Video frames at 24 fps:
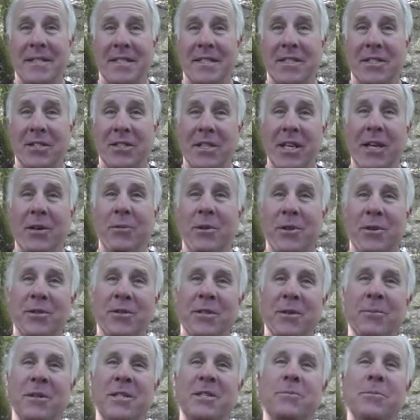share with you
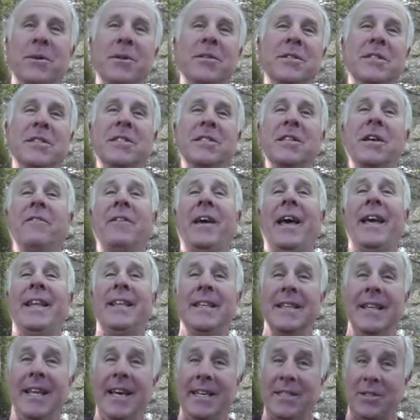some experiences I've had in
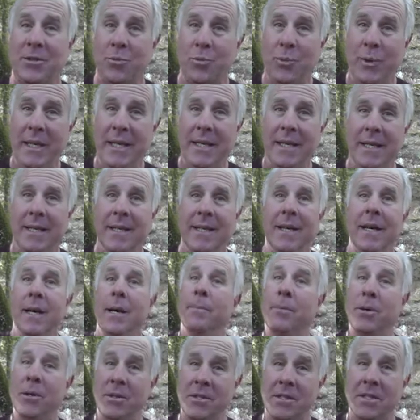the last week,
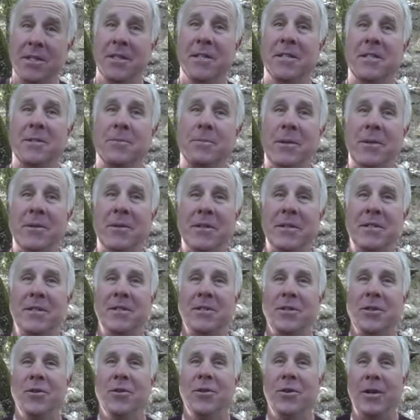personal experiences
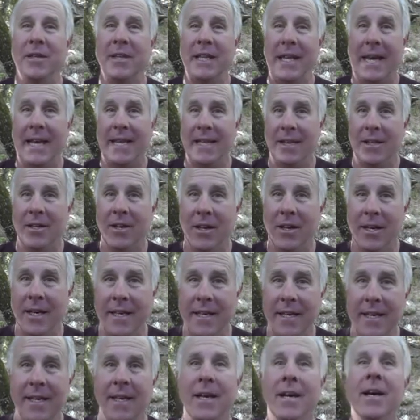along that
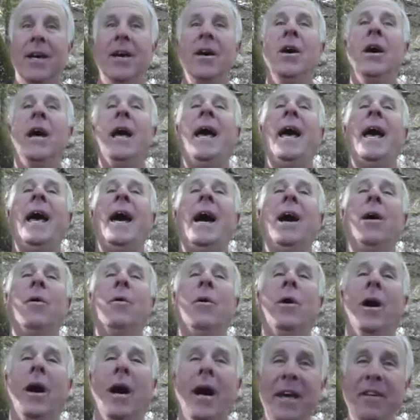line,
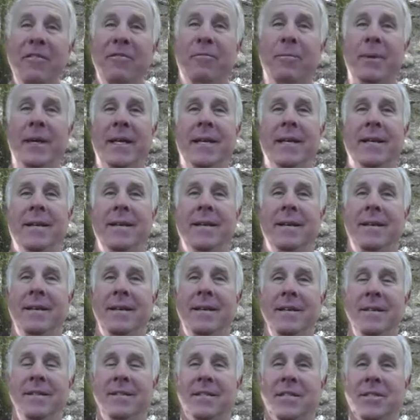how I've been
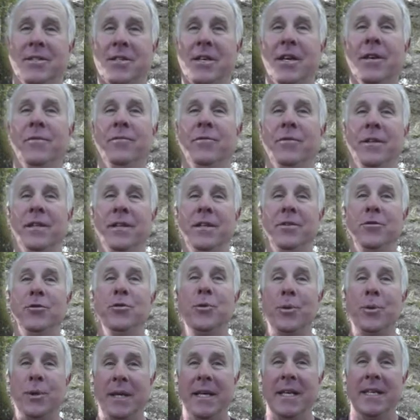discovering
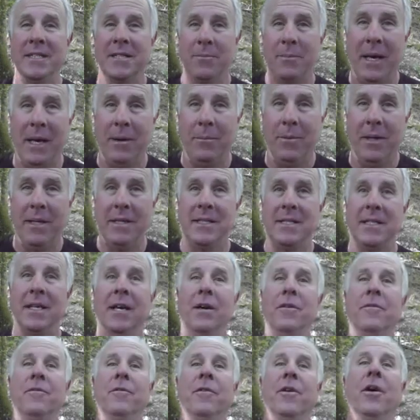new things about
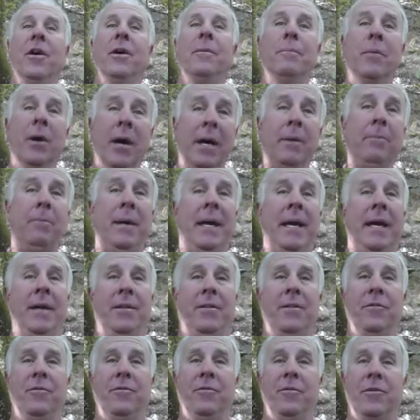myself on my
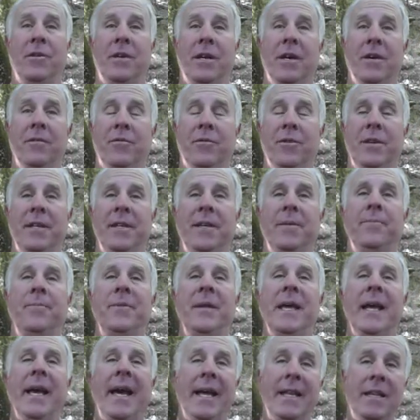path of recovery
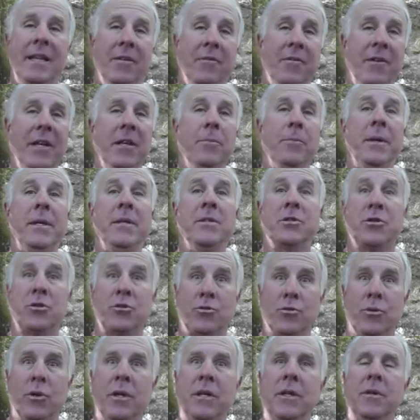and developing a
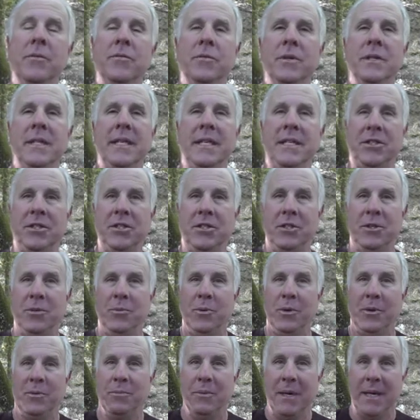stronger
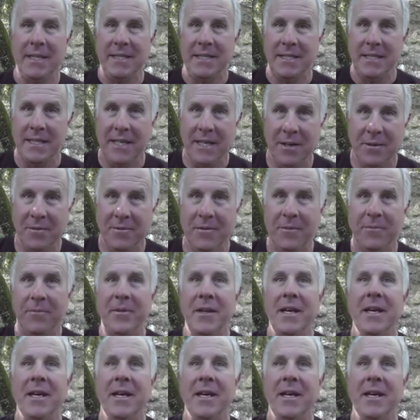relationship with myself.